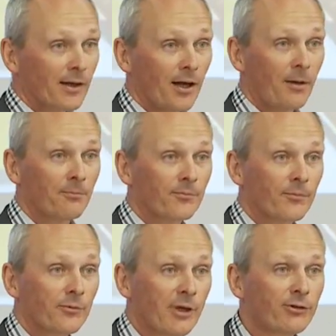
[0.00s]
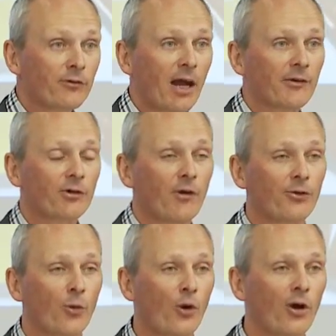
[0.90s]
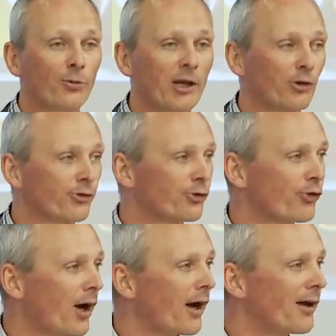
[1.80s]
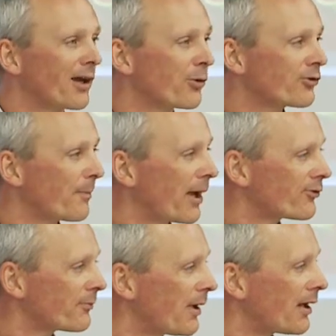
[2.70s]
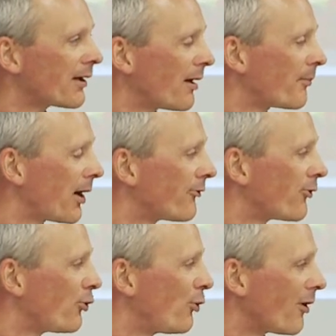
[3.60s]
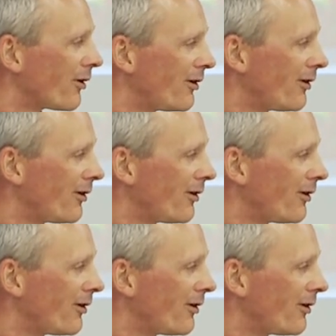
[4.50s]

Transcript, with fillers: um, taxi drivers around the world went on strike, it was the best media campaign for Uber.